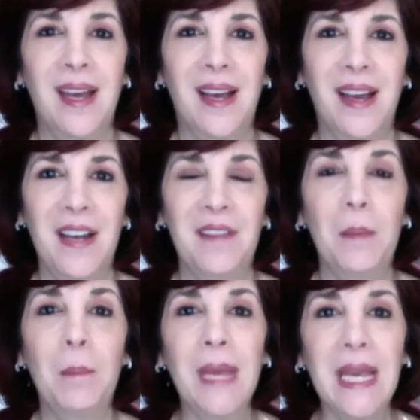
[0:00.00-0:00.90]
kind of a
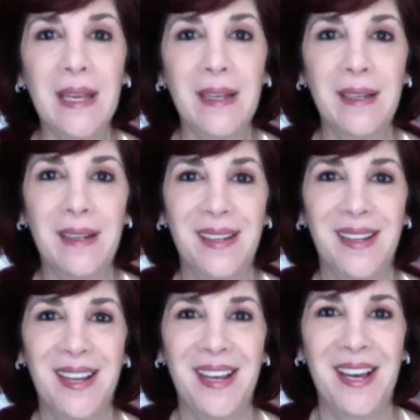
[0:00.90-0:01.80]
beacon
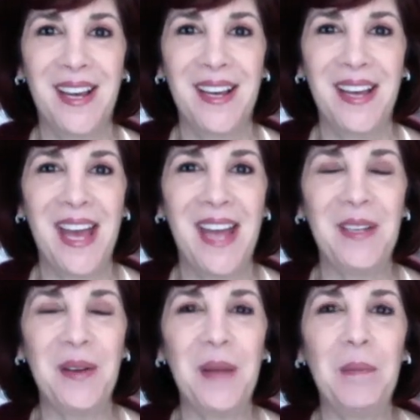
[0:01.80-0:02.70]
and
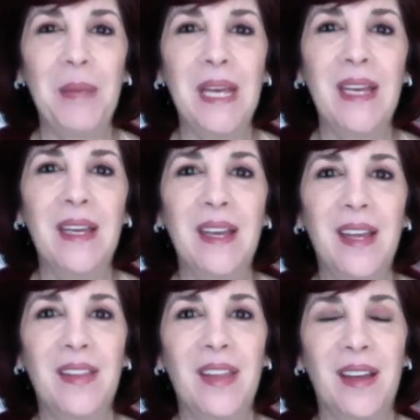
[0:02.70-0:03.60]
you can be
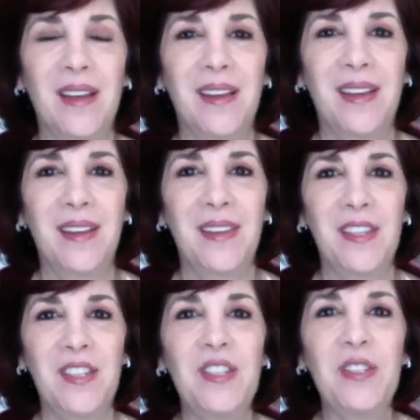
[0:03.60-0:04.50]
the
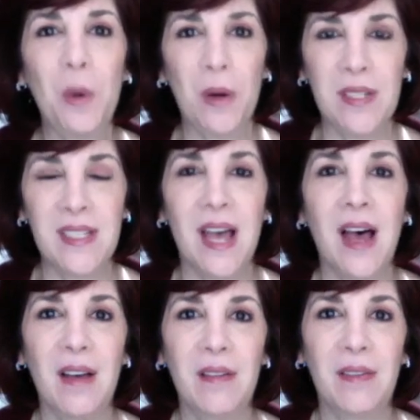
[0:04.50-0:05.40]
source
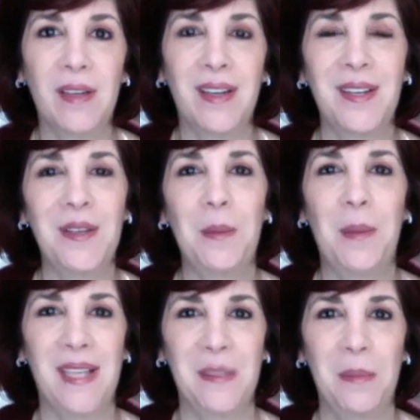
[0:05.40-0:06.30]
of new
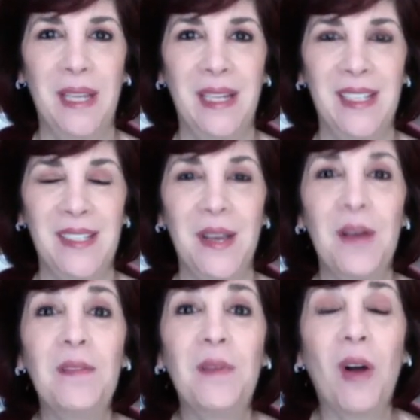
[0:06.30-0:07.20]
possibilities
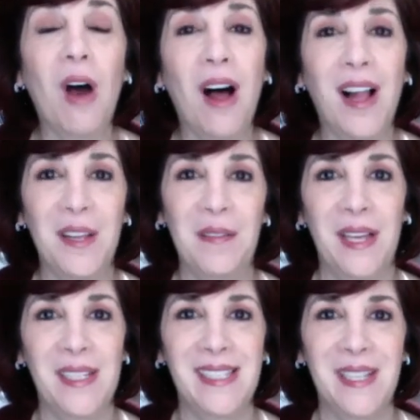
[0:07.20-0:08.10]
for all of
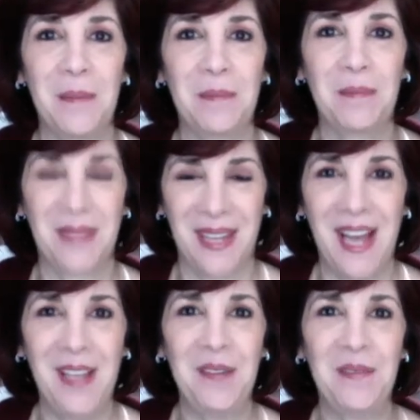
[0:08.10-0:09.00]
us. I
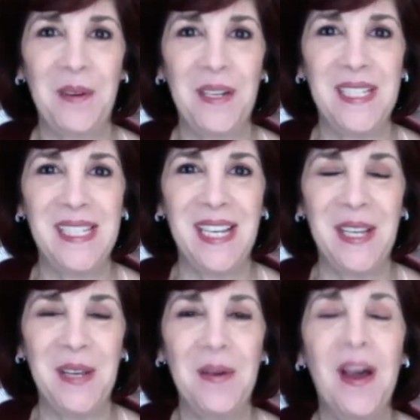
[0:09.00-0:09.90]
look forward to seeing
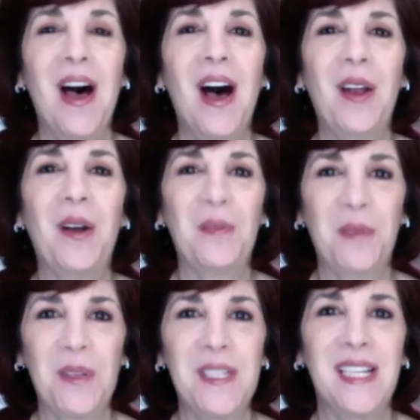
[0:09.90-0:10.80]
you on our
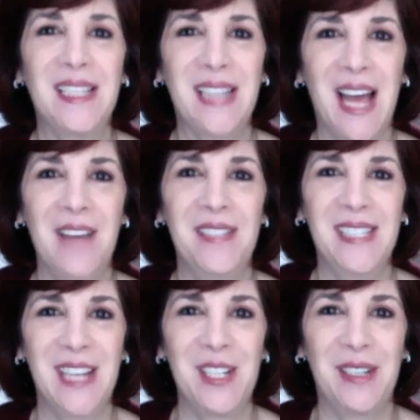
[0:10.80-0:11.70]
first live
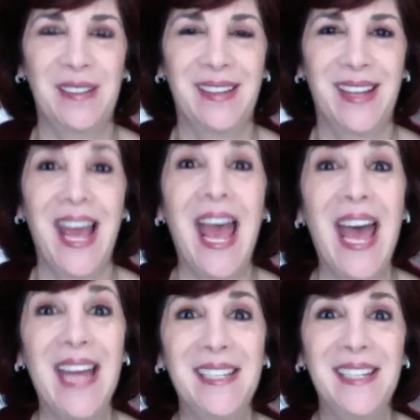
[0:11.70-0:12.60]
session
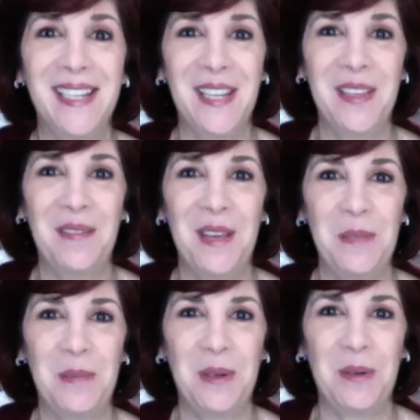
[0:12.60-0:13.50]
and in the
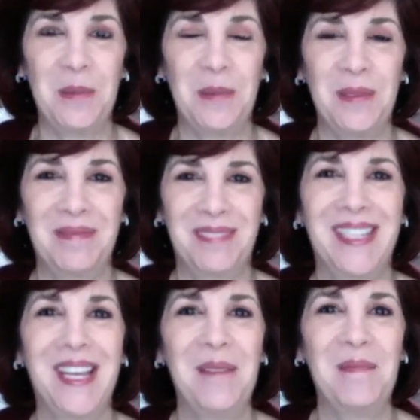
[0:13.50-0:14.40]
Facebook group.
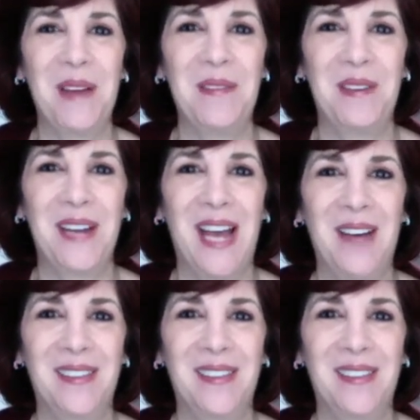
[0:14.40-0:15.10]
Bye for now.